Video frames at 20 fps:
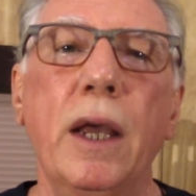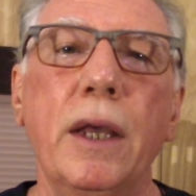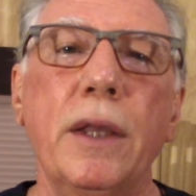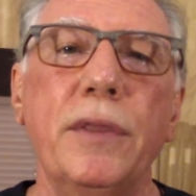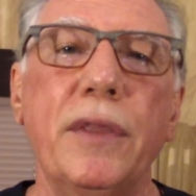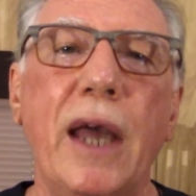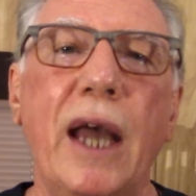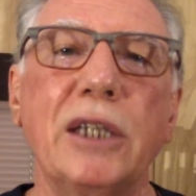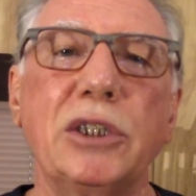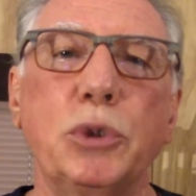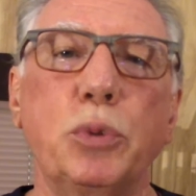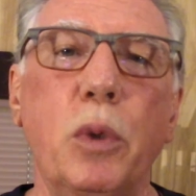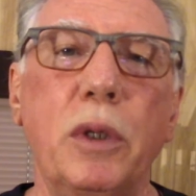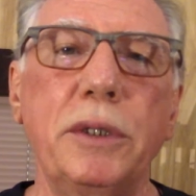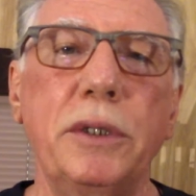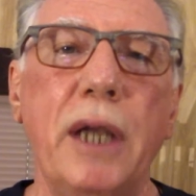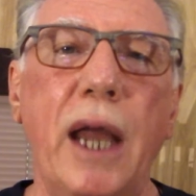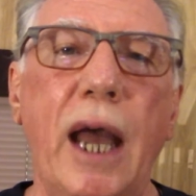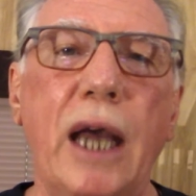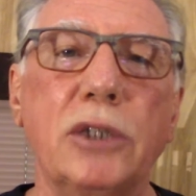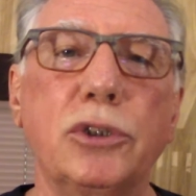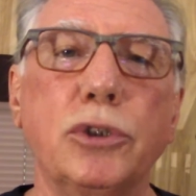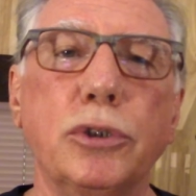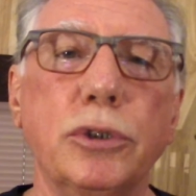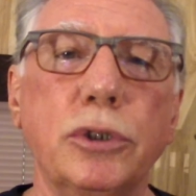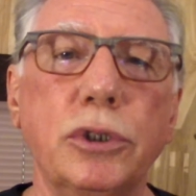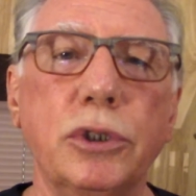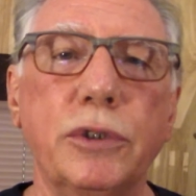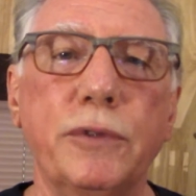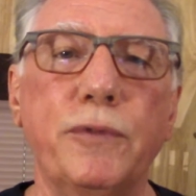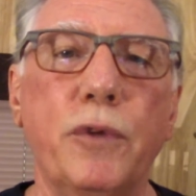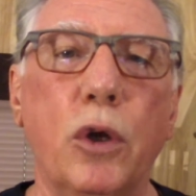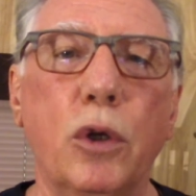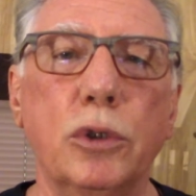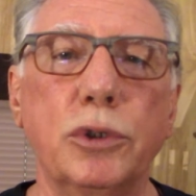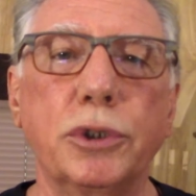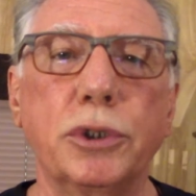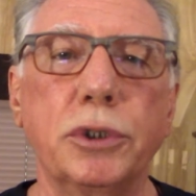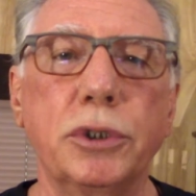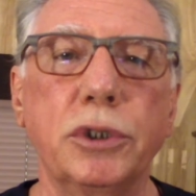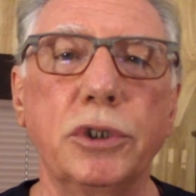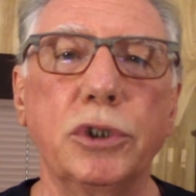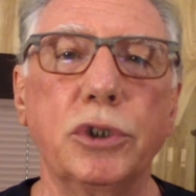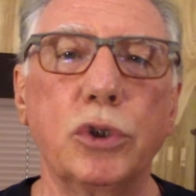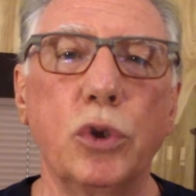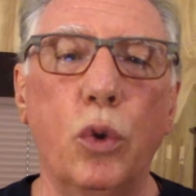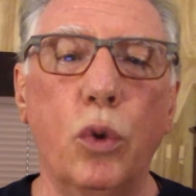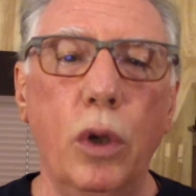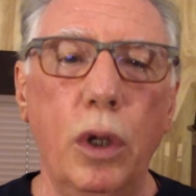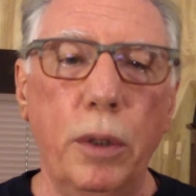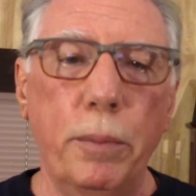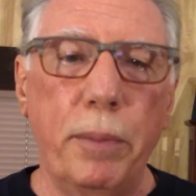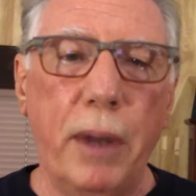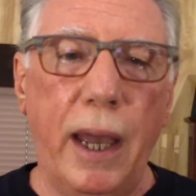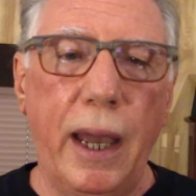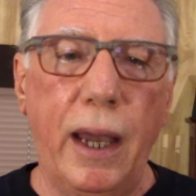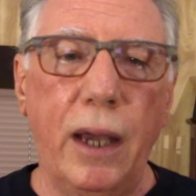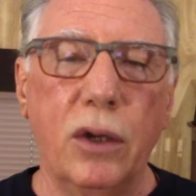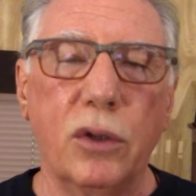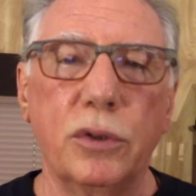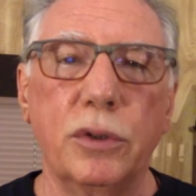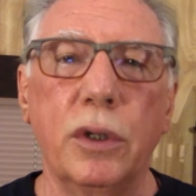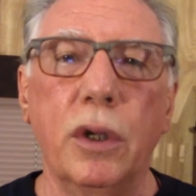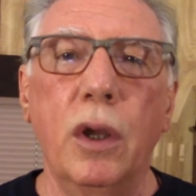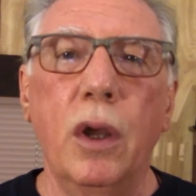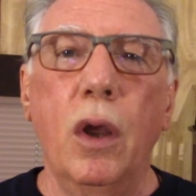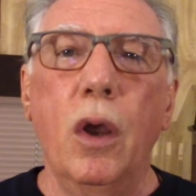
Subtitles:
That's what natural devotion is all about,